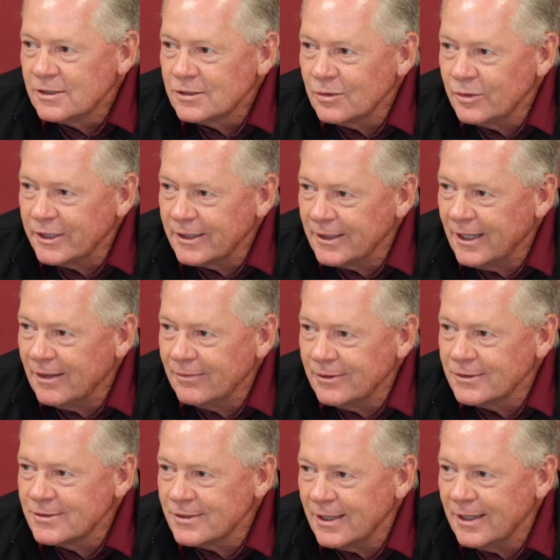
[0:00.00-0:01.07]
so we can have
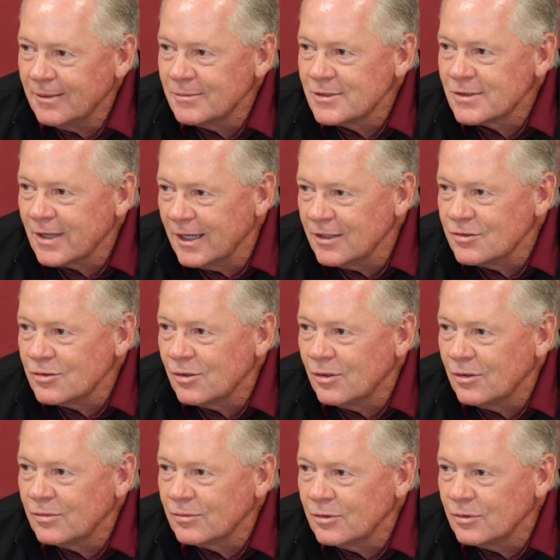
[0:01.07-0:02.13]
the same
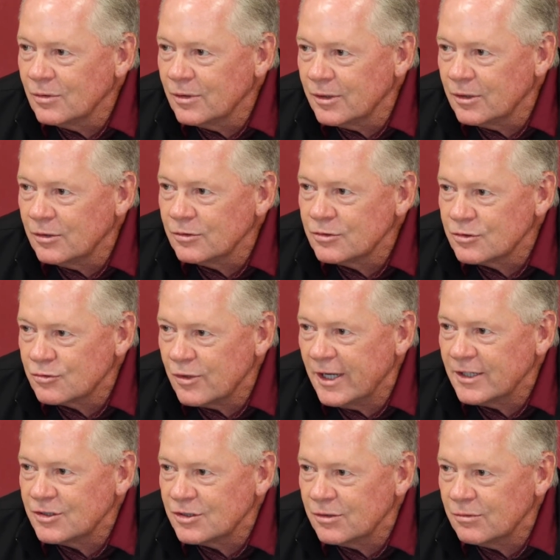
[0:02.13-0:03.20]
schedule, do a little
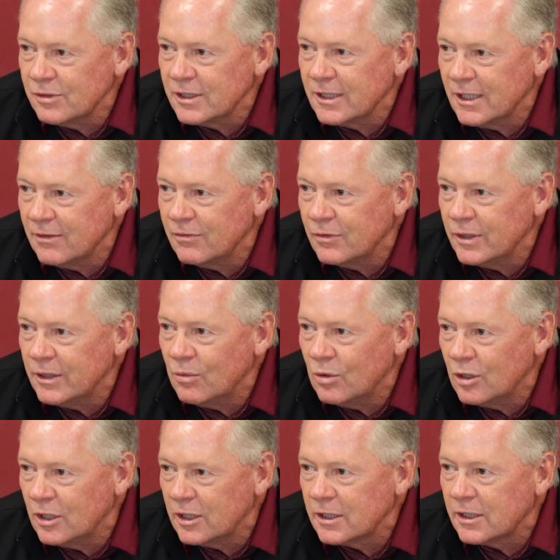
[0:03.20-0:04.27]
stretch and recovery
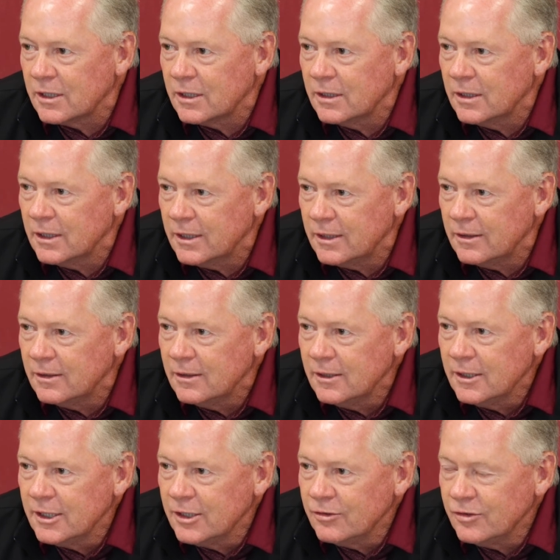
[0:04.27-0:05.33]
work, and
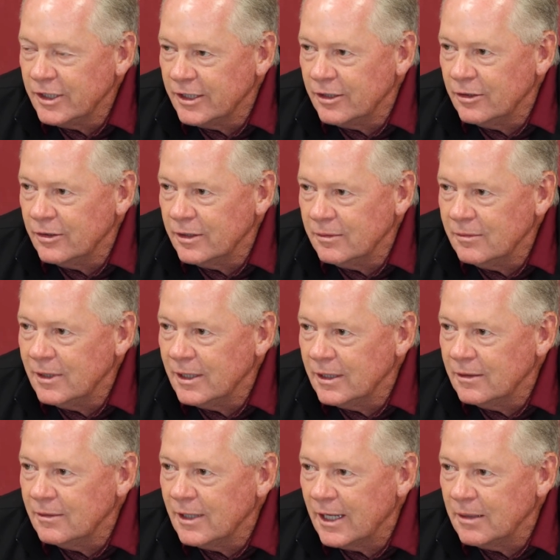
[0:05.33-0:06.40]
then dinner
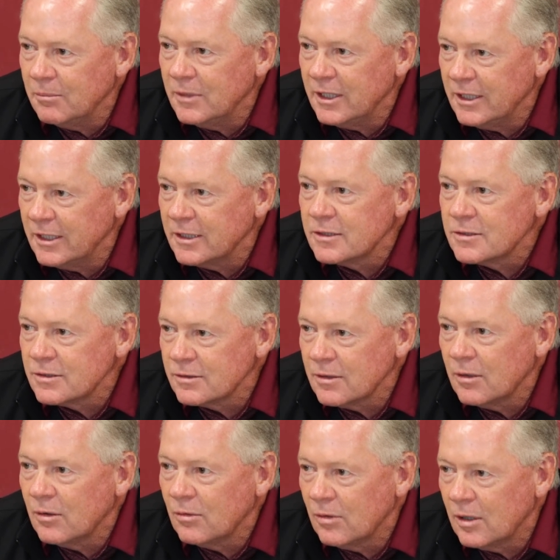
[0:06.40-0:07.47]
and night meetings.
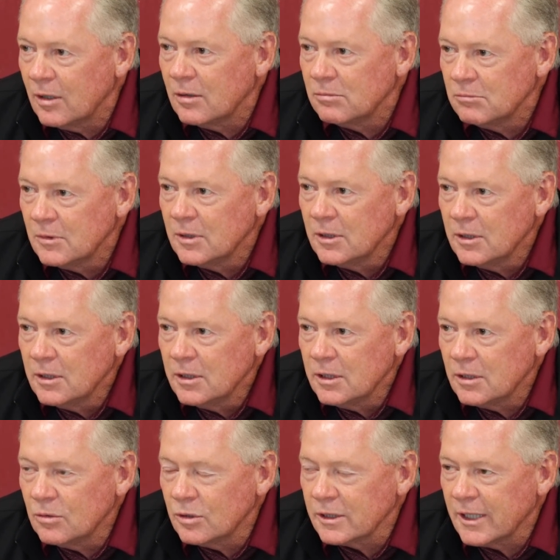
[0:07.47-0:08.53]
So
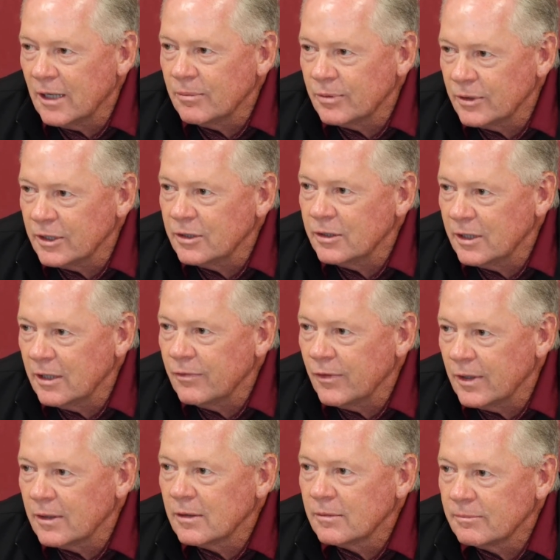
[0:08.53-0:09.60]
it'll work out pretty good, I
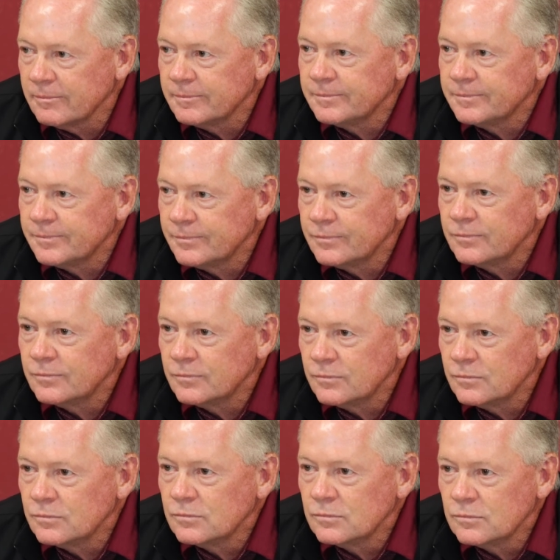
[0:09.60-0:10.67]

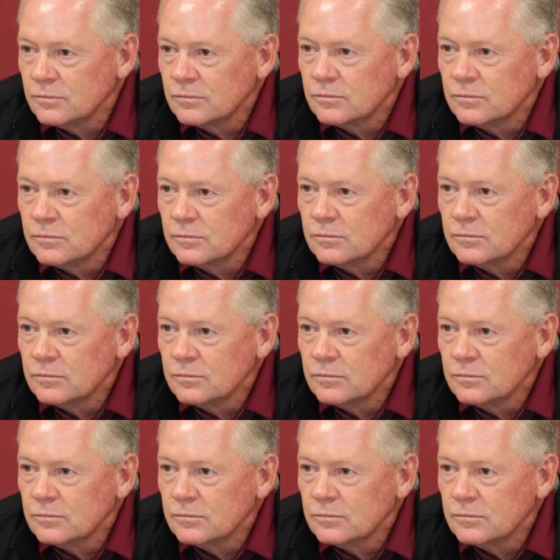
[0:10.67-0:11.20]
think.